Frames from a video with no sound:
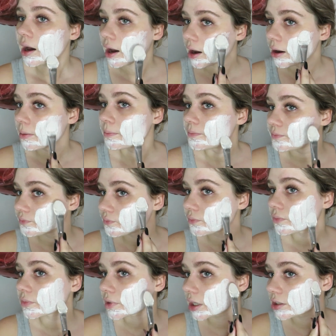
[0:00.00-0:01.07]
And
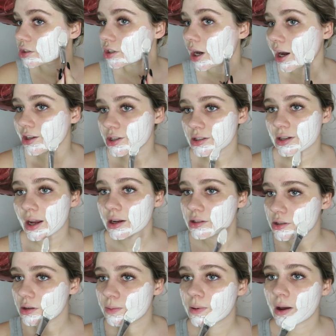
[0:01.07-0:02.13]
so I just like
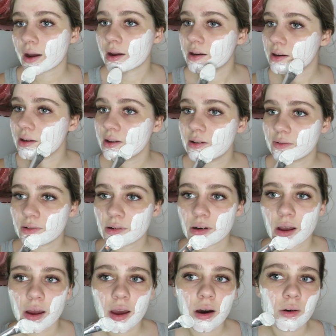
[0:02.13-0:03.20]
to apply an even
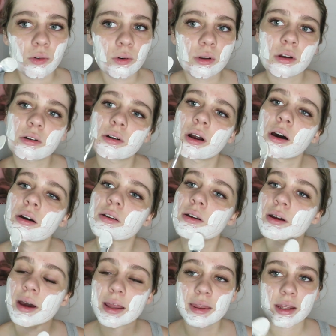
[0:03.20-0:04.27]
layer all around,
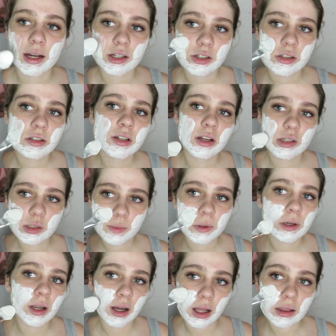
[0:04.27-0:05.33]
and then I just tend to
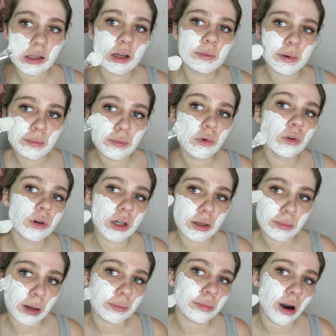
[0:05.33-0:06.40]
put like a little bit more
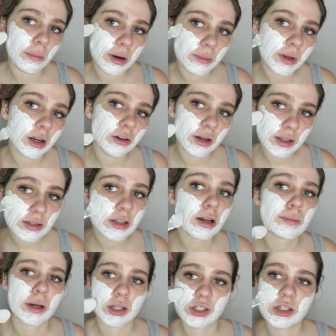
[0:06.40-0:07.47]
in my problem areas,
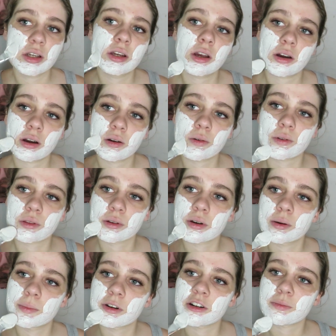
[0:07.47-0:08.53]
like my cheek area with
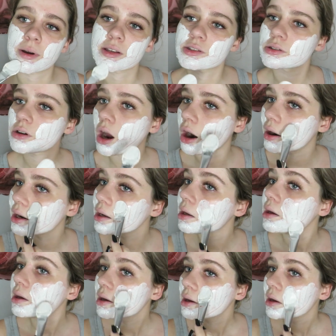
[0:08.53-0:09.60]
a bit of my scarring
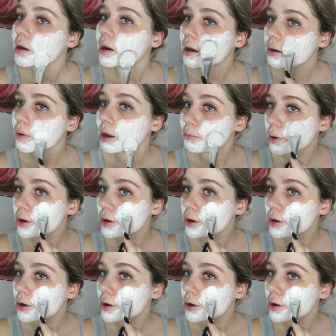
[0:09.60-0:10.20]
and where